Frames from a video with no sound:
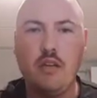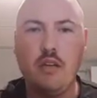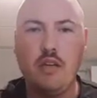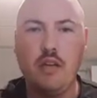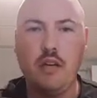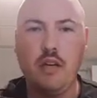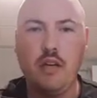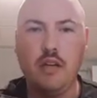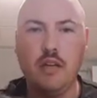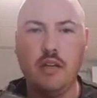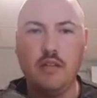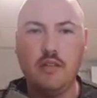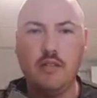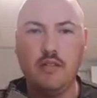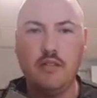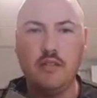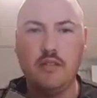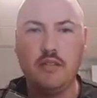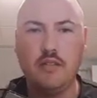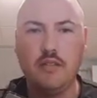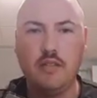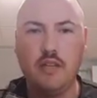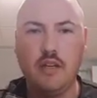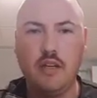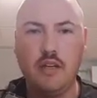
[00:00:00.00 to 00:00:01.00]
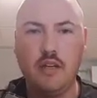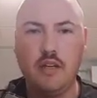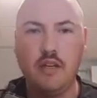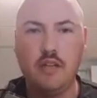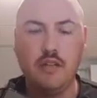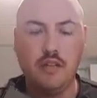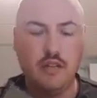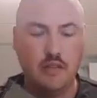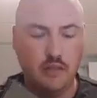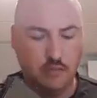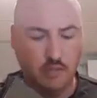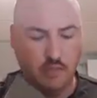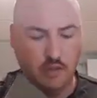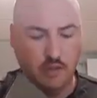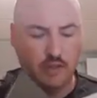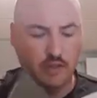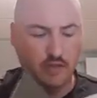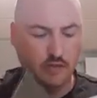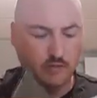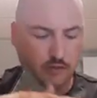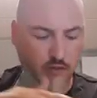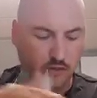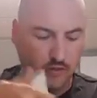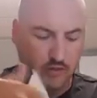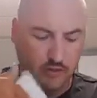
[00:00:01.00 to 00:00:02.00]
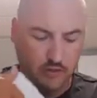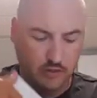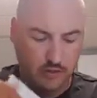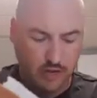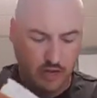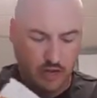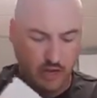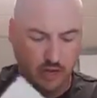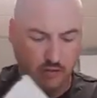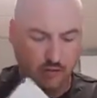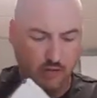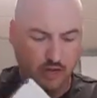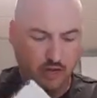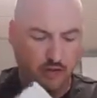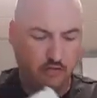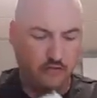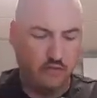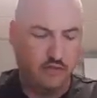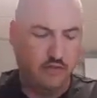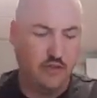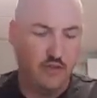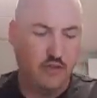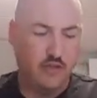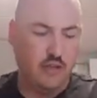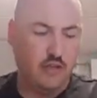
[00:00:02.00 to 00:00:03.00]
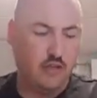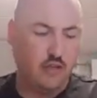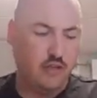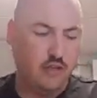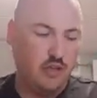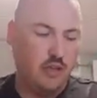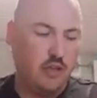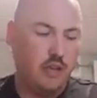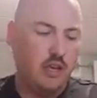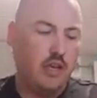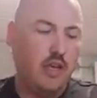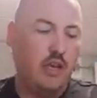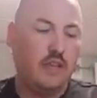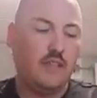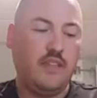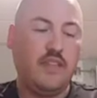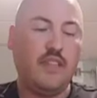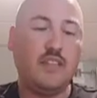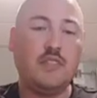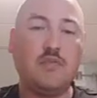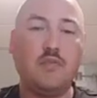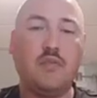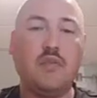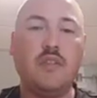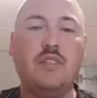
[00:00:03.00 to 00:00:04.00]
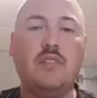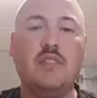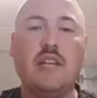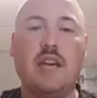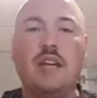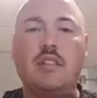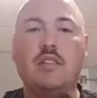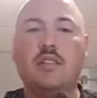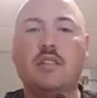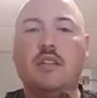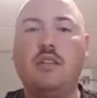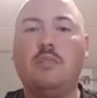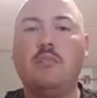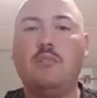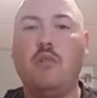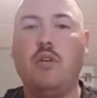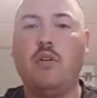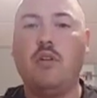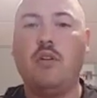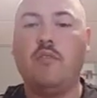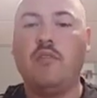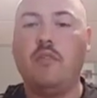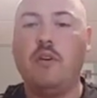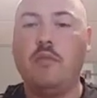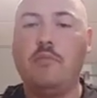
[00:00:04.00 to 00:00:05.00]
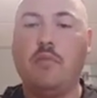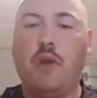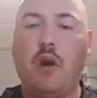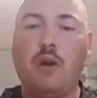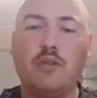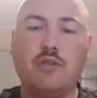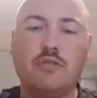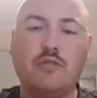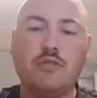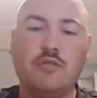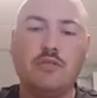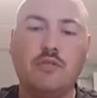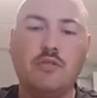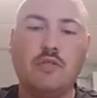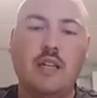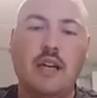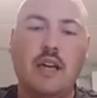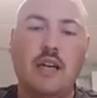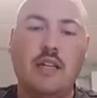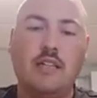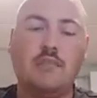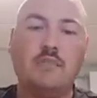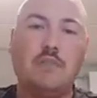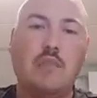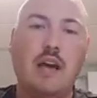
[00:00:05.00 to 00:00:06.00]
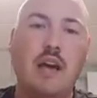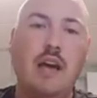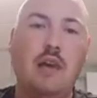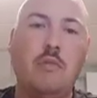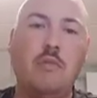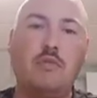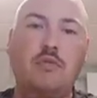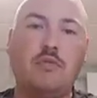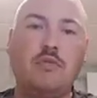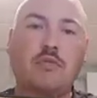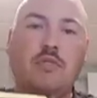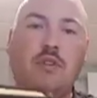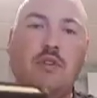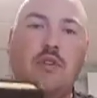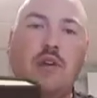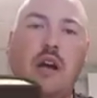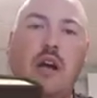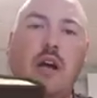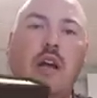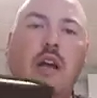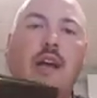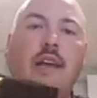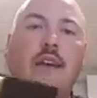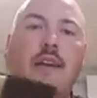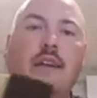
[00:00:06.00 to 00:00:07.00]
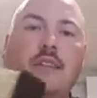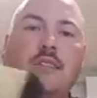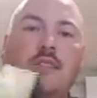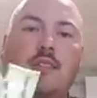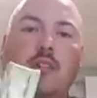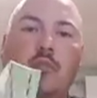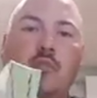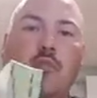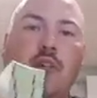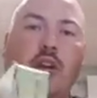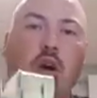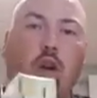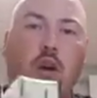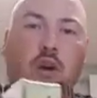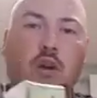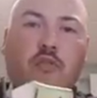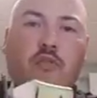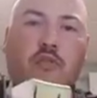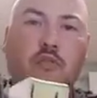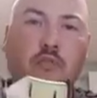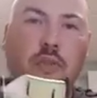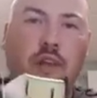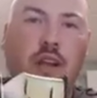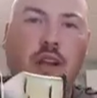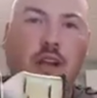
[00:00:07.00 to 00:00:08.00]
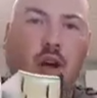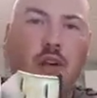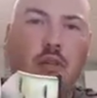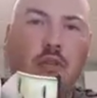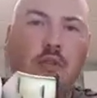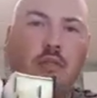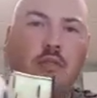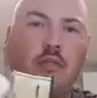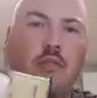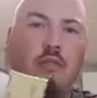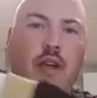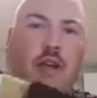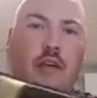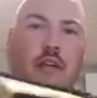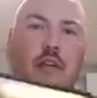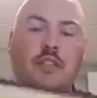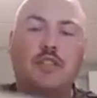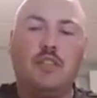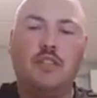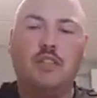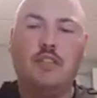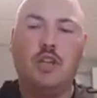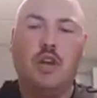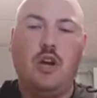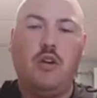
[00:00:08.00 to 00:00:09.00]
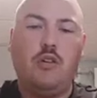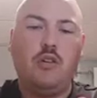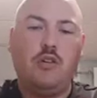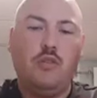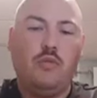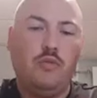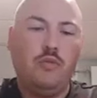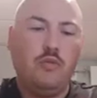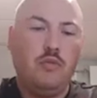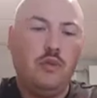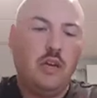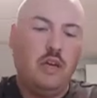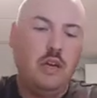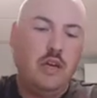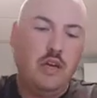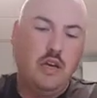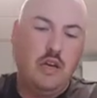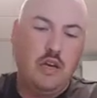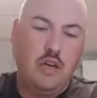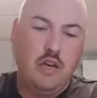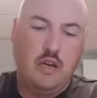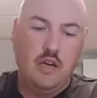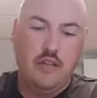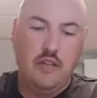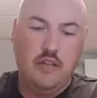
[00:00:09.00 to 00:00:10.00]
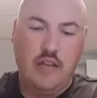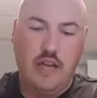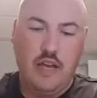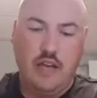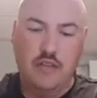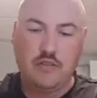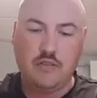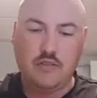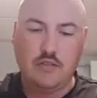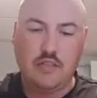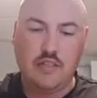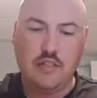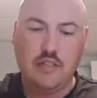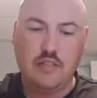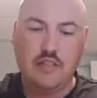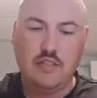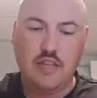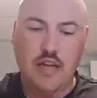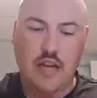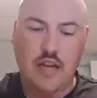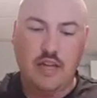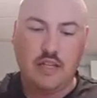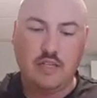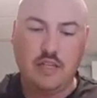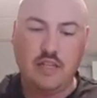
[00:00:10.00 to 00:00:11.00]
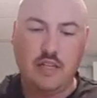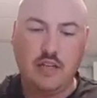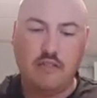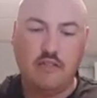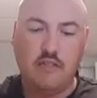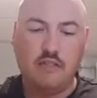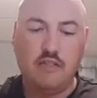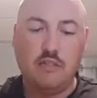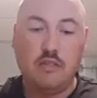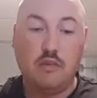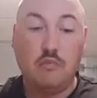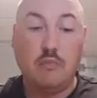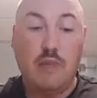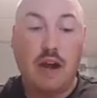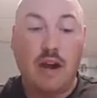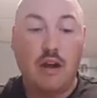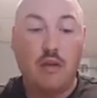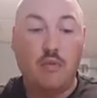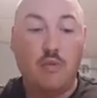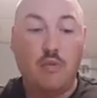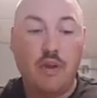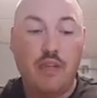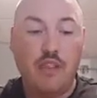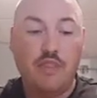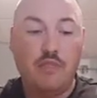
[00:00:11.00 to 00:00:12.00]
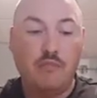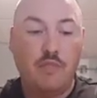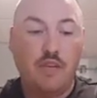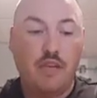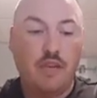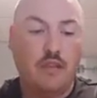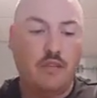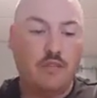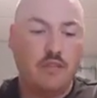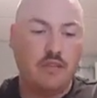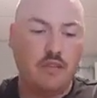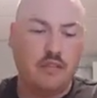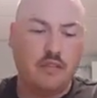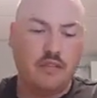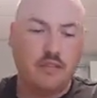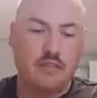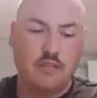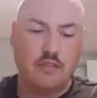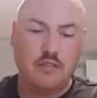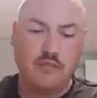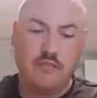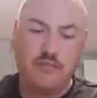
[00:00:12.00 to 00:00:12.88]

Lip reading: and you can see here you get a place to put your name and everything. And this one is actually more of a personal size Bible, so it's going to be hard for me to hold it around and show you the actual insides of it, so bear with me on this.